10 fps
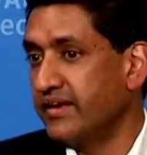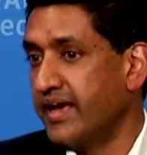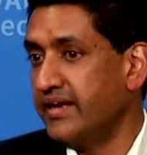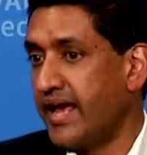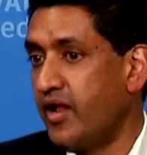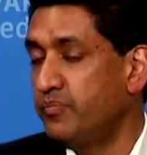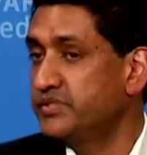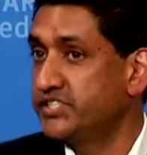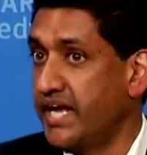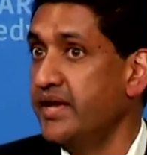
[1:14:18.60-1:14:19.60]
and
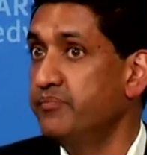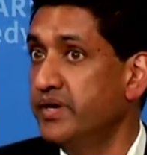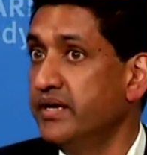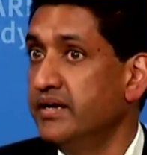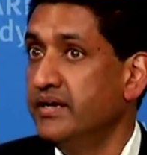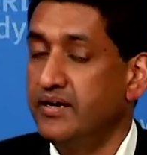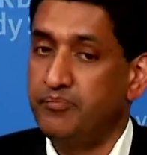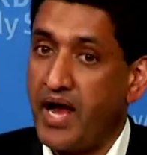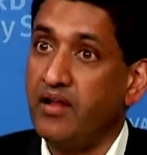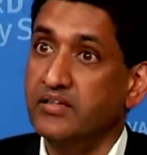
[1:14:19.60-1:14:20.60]
help shape
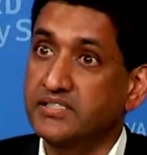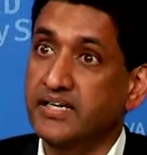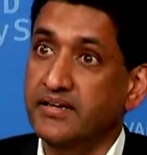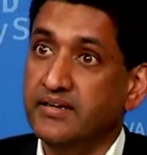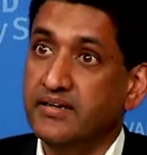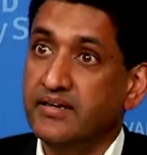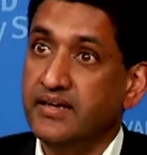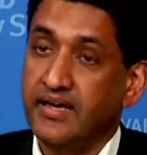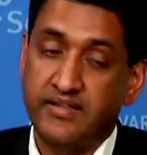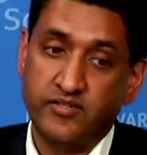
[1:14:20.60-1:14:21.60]
policy.
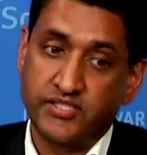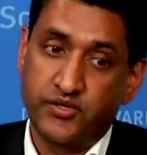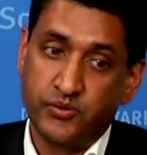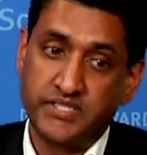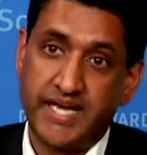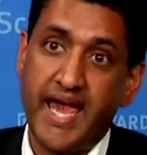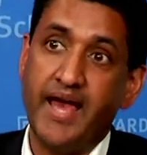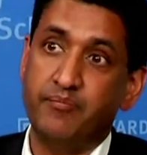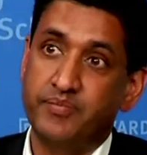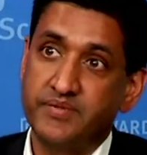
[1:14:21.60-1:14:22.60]
And there's a huge
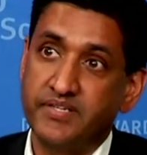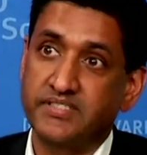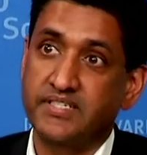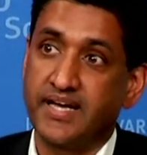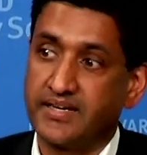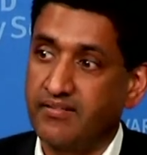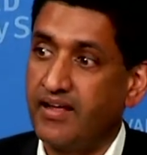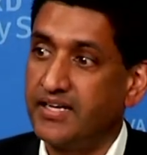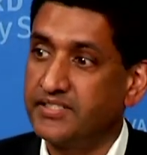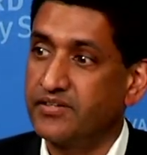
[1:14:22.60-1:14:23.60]
gap. There's a
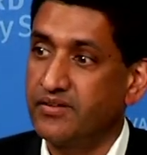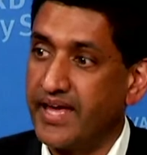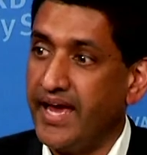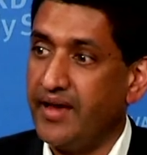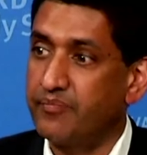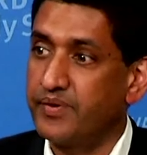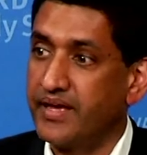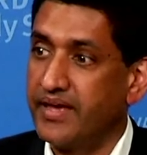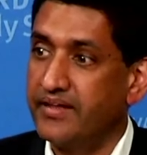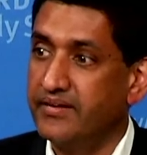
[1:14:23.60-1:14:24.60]
technological gap
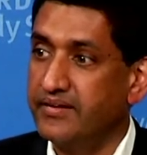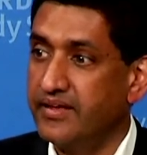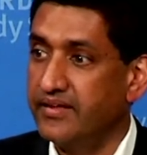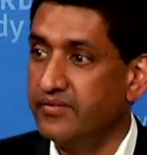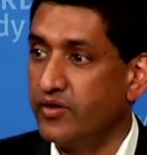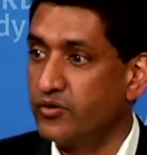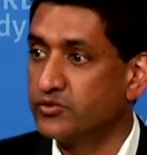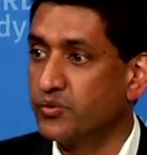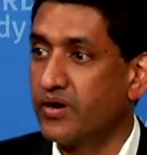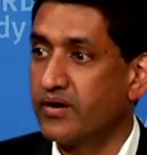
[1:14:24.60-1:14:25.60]
in
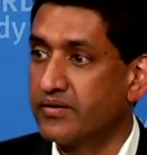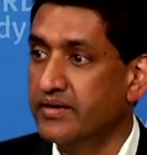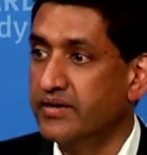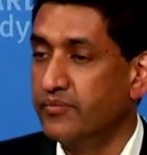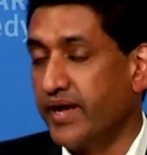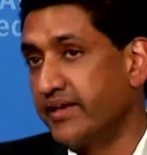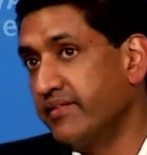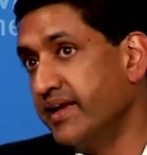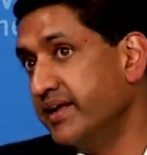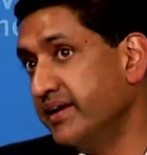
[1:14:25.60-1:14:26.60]
those who are
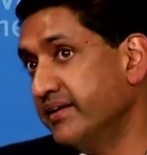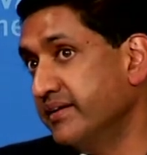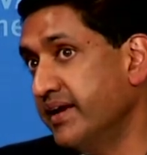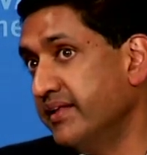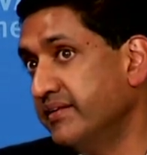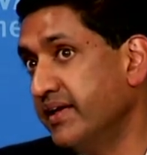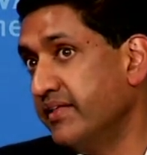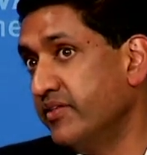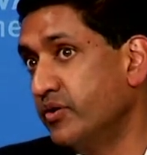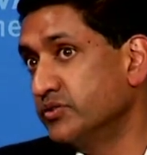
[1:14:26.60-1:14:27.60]
regulating
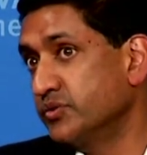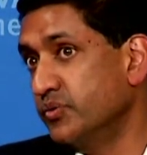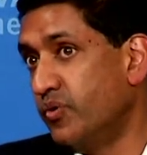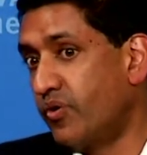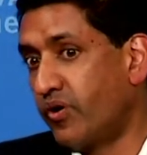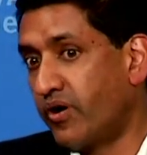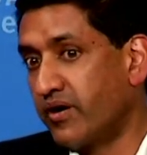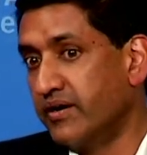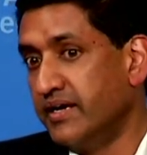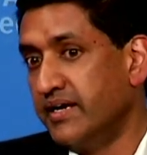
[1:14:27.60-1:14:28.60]
and those who are